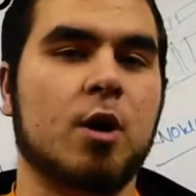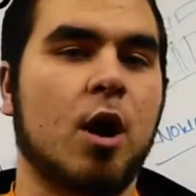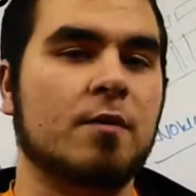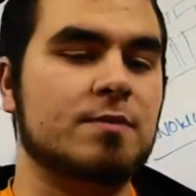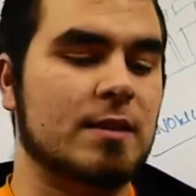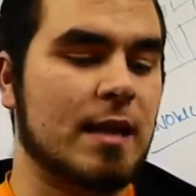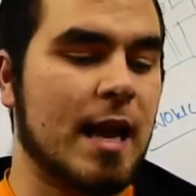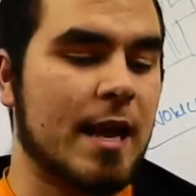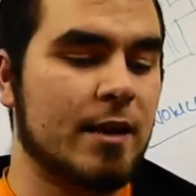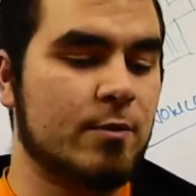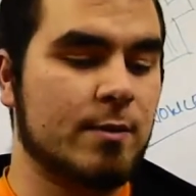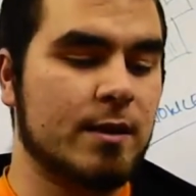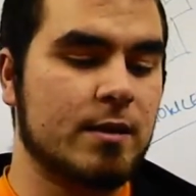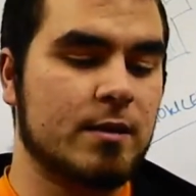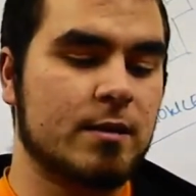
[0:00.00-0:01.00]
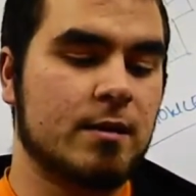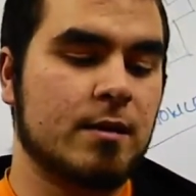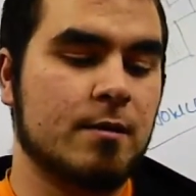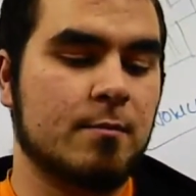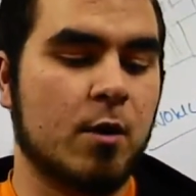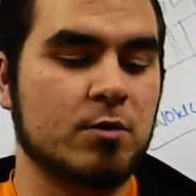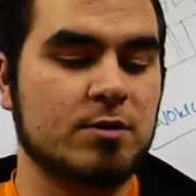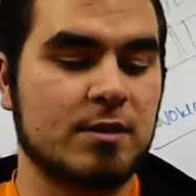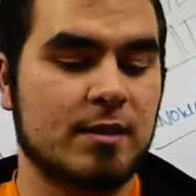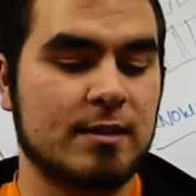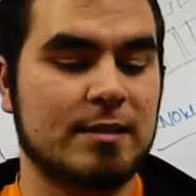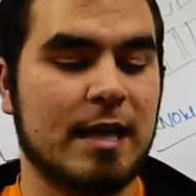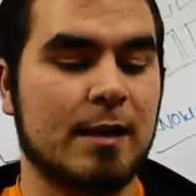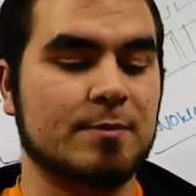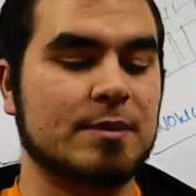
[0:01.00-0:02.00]
but often angry, most of the
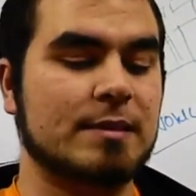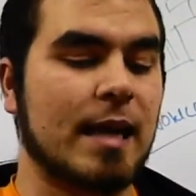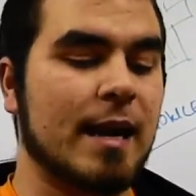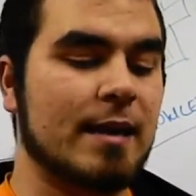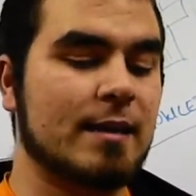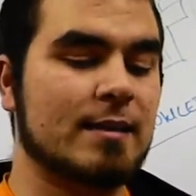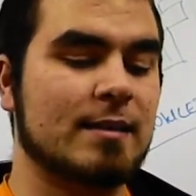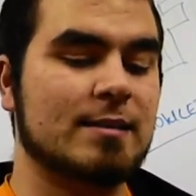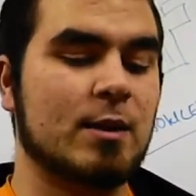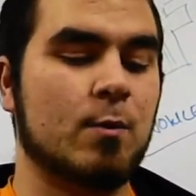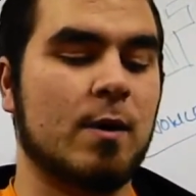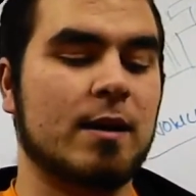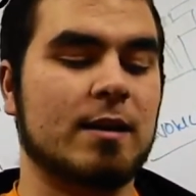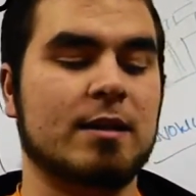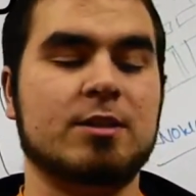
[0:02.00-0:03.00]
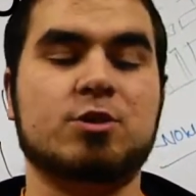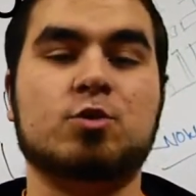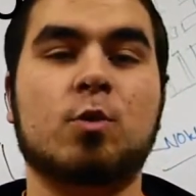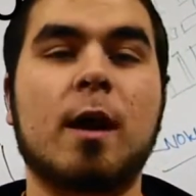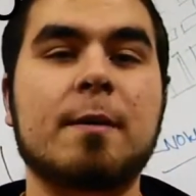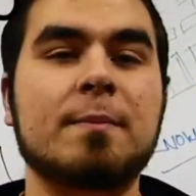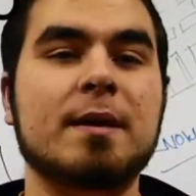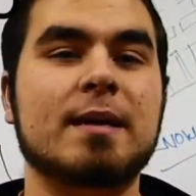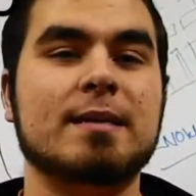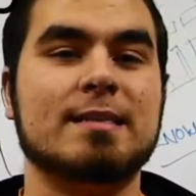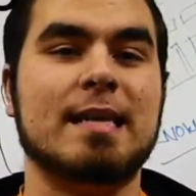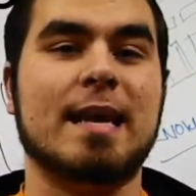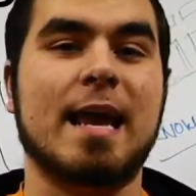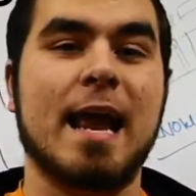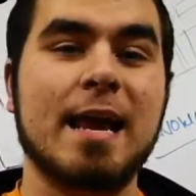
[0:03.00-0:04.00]
time stating that they want to destroy me because
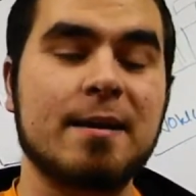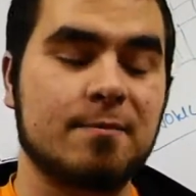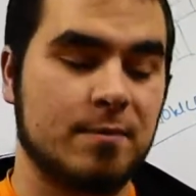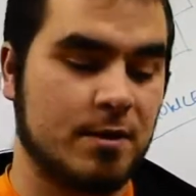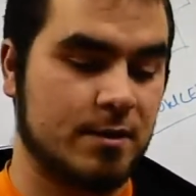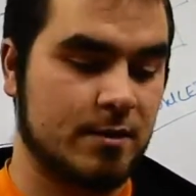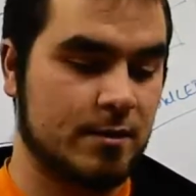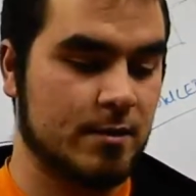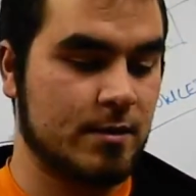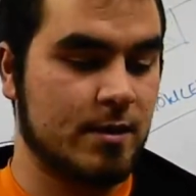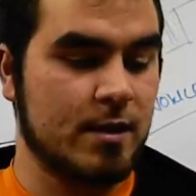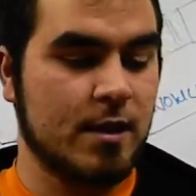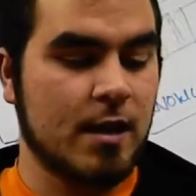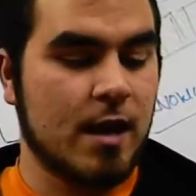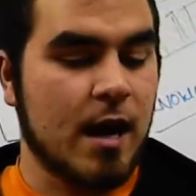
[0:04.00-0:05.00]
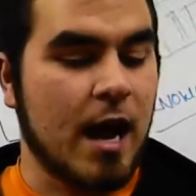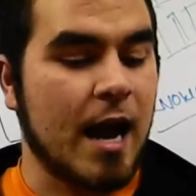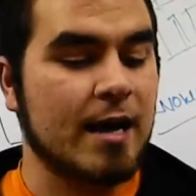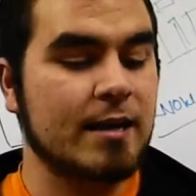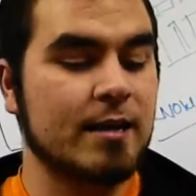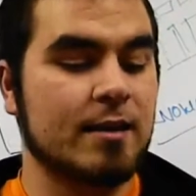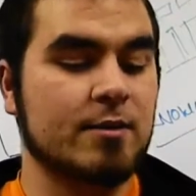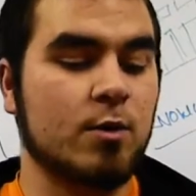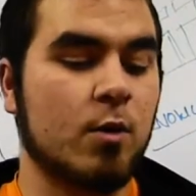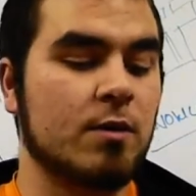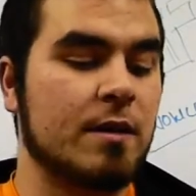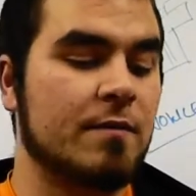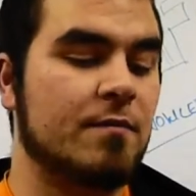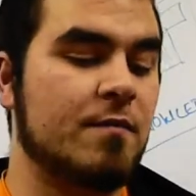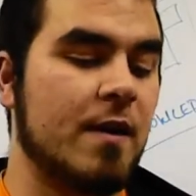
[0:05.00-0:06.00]
they hate me. I can ignore
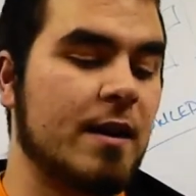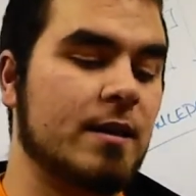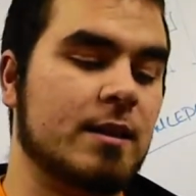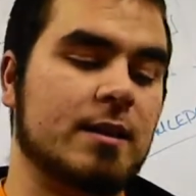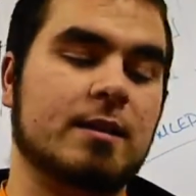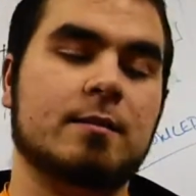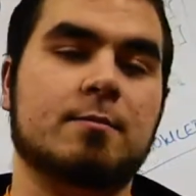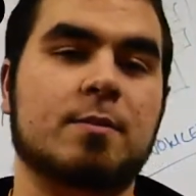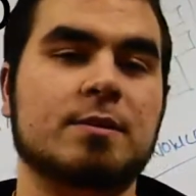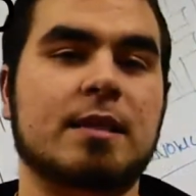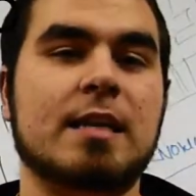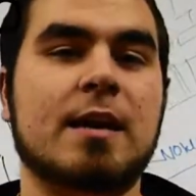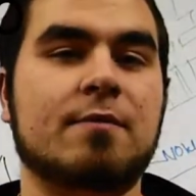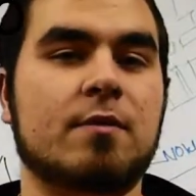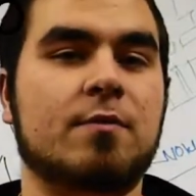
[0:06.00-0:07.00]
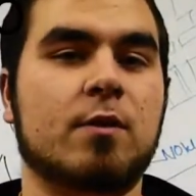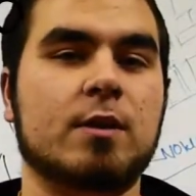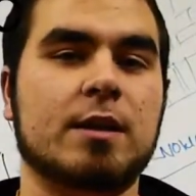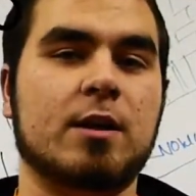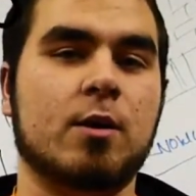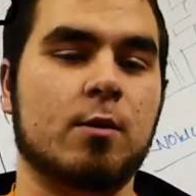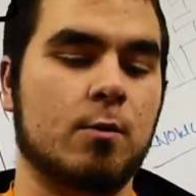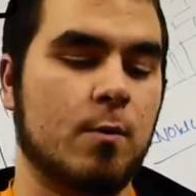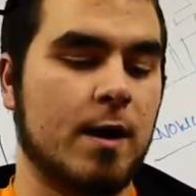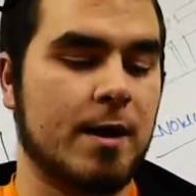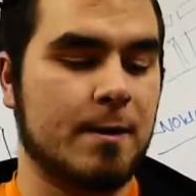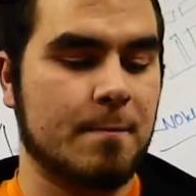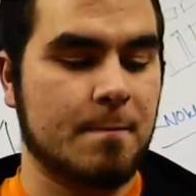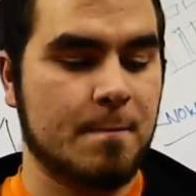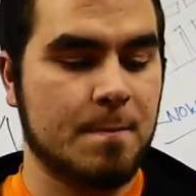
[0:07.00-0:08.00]
them faintly, but they never fully go
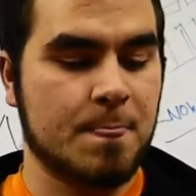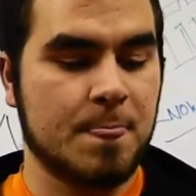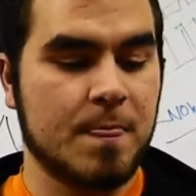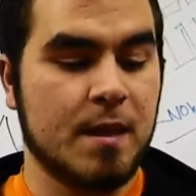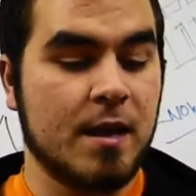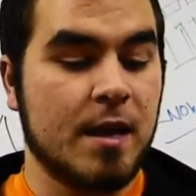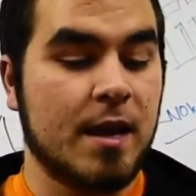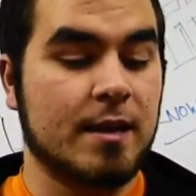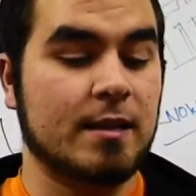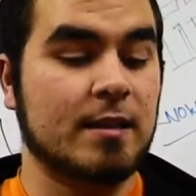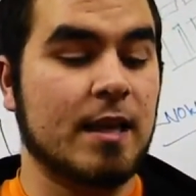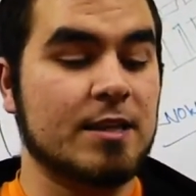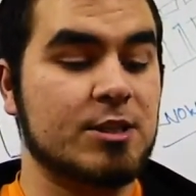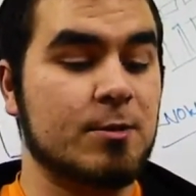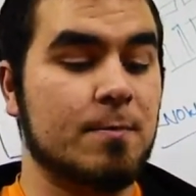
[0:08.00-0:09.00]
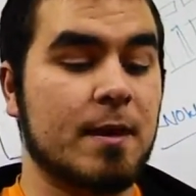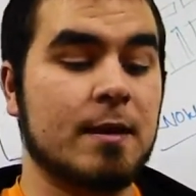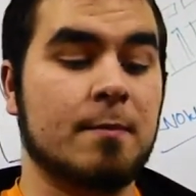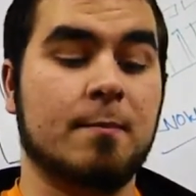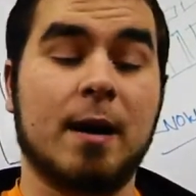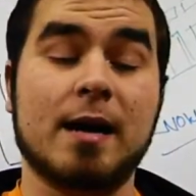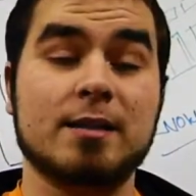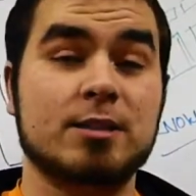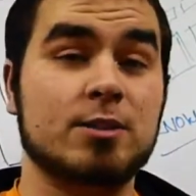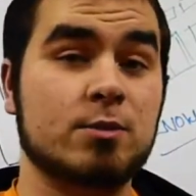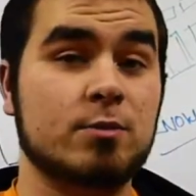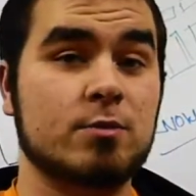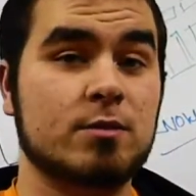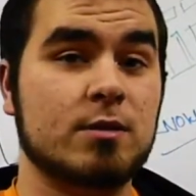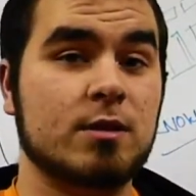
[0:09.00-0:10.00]
away. And unless you've been in my
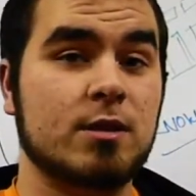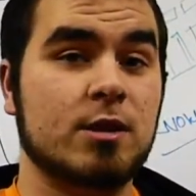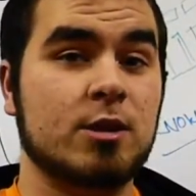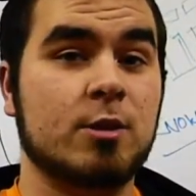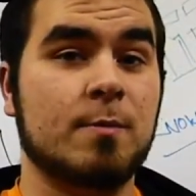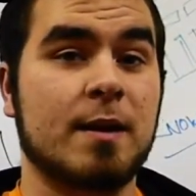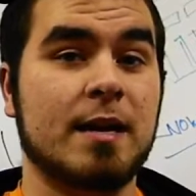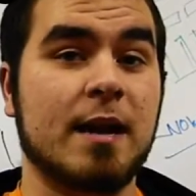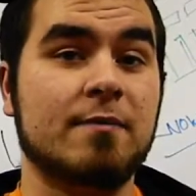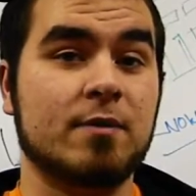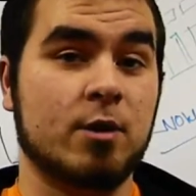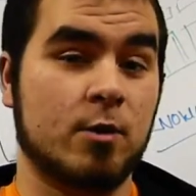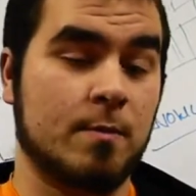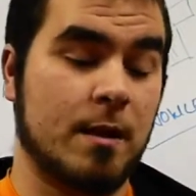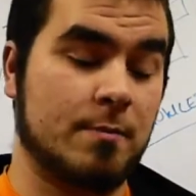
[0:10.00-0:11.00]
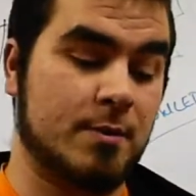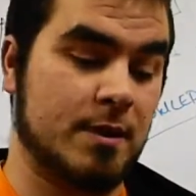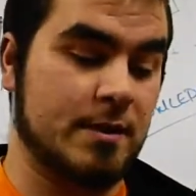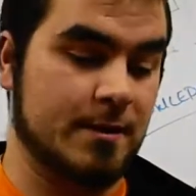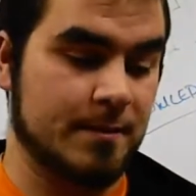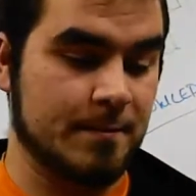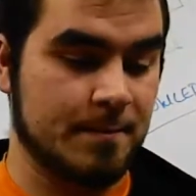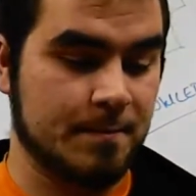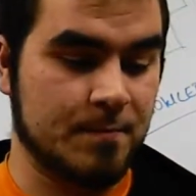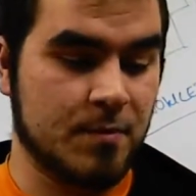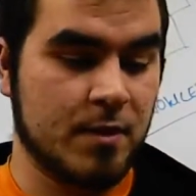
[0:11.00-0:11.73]
shoes, you may never know my pain.